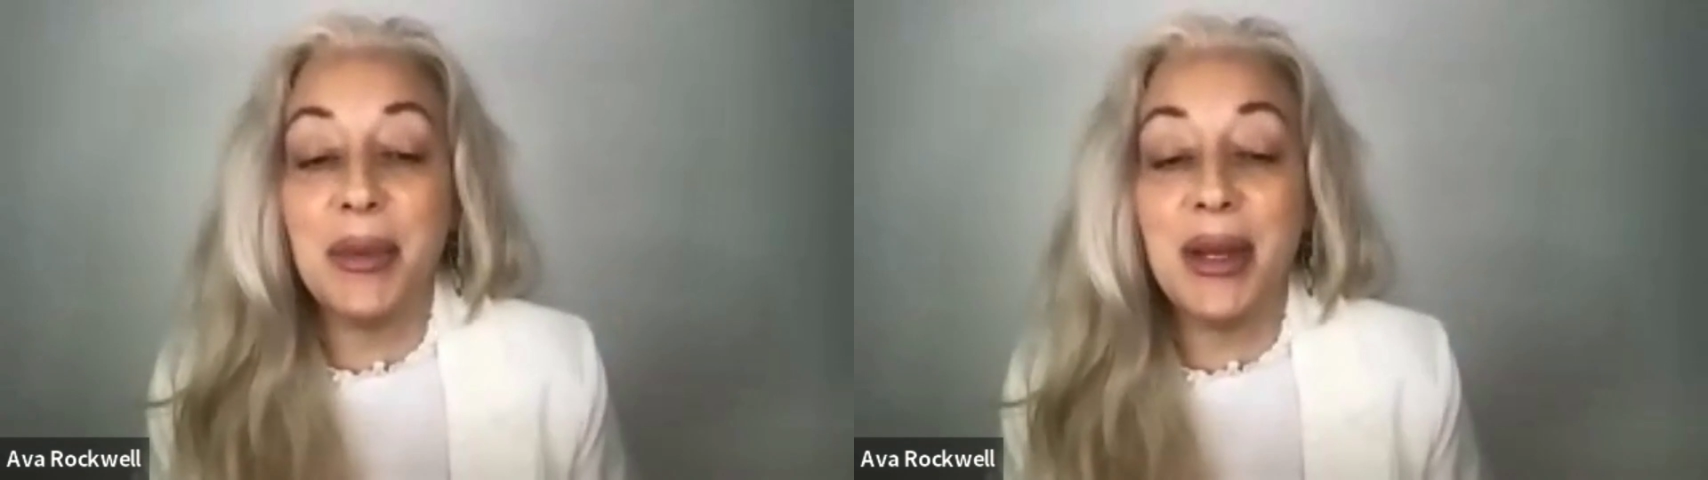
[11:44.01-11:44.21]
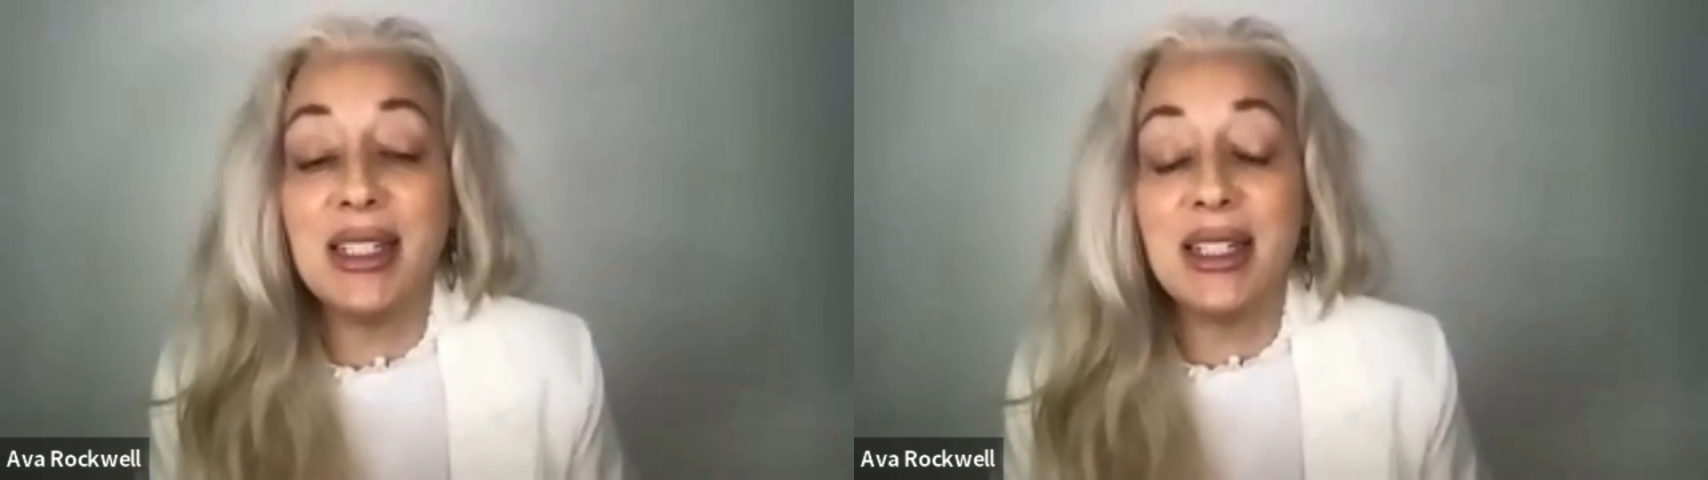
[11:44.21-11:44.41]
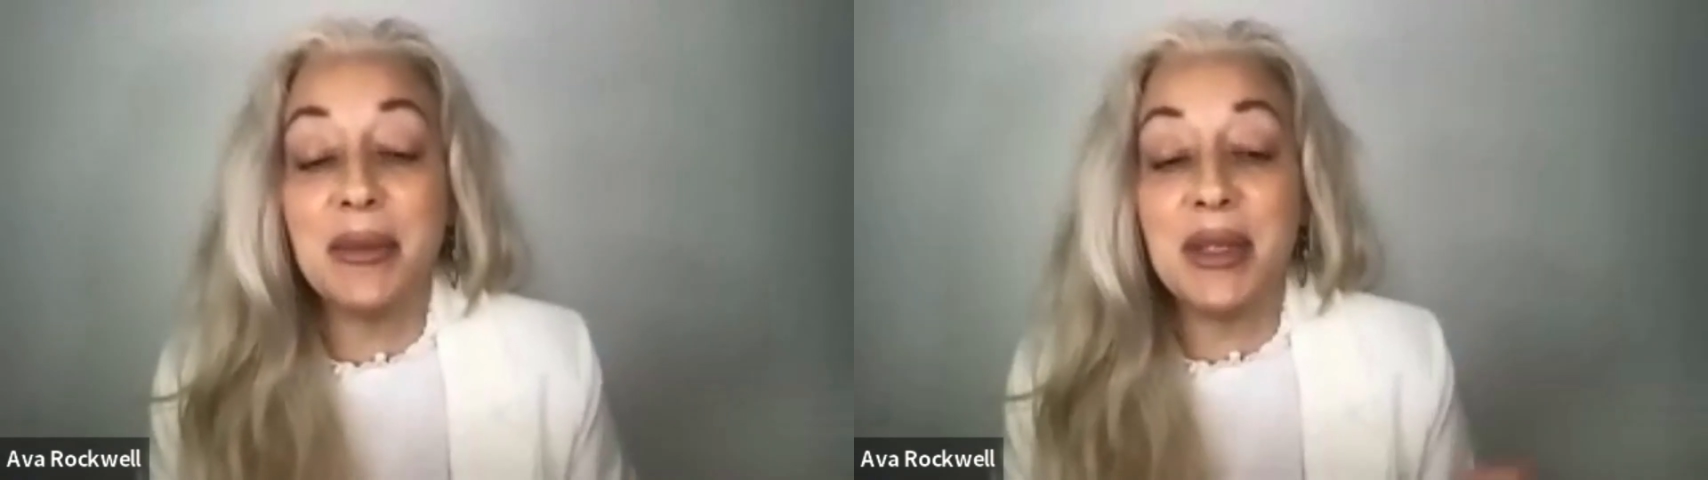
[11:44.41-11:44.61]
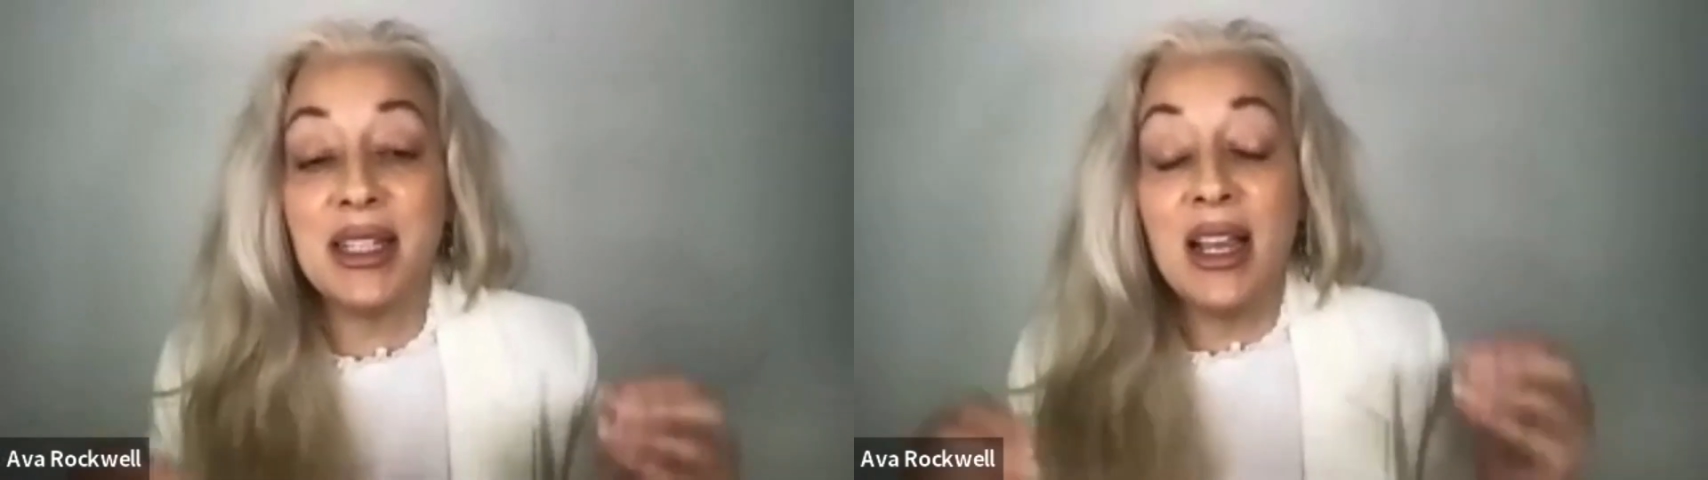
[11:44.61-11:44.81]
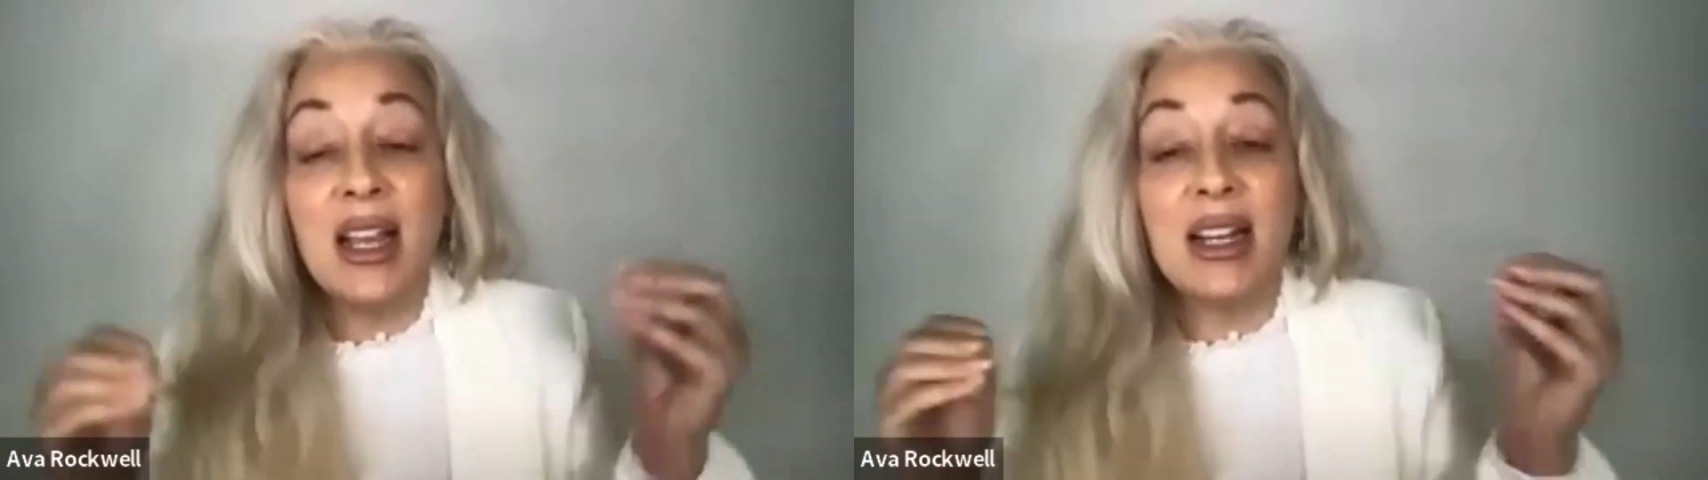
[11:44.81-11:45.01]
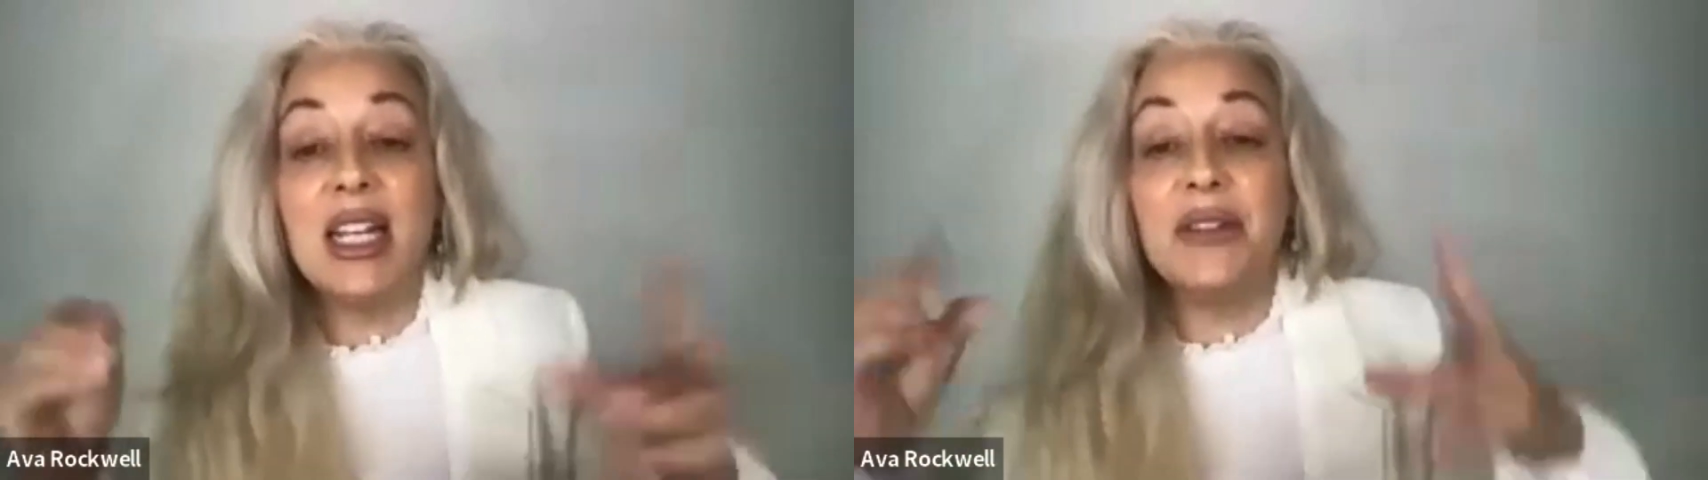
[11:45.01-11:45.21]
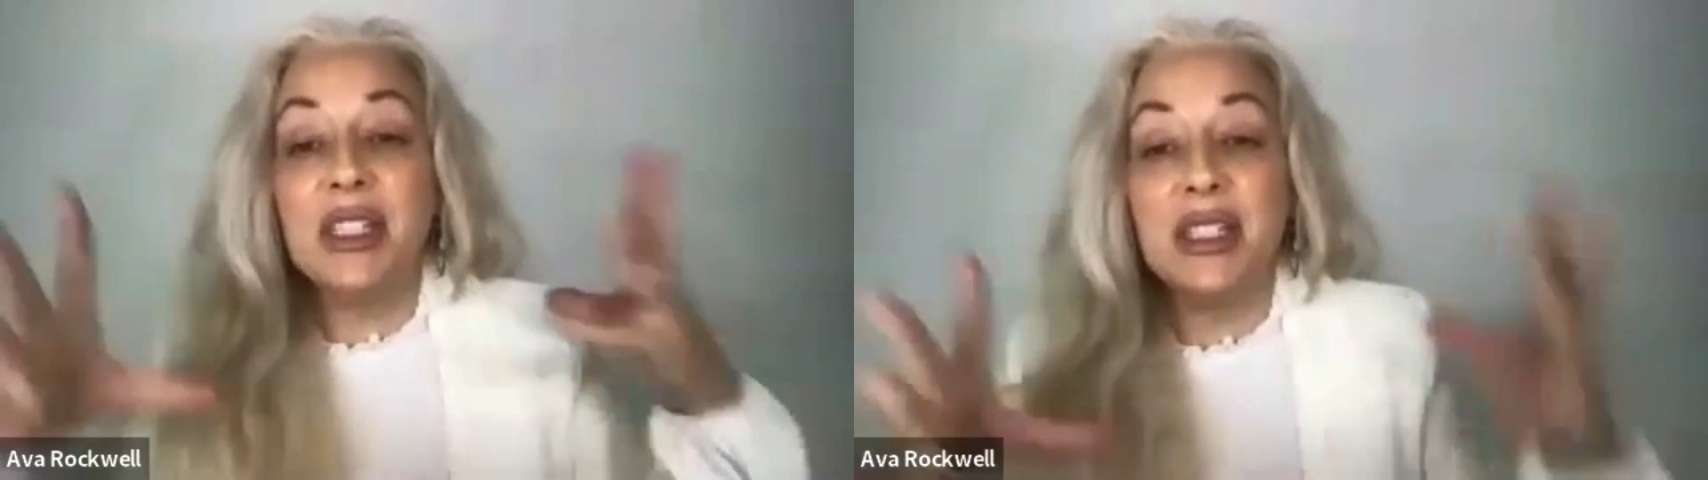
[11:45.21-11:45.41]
it basically means kind of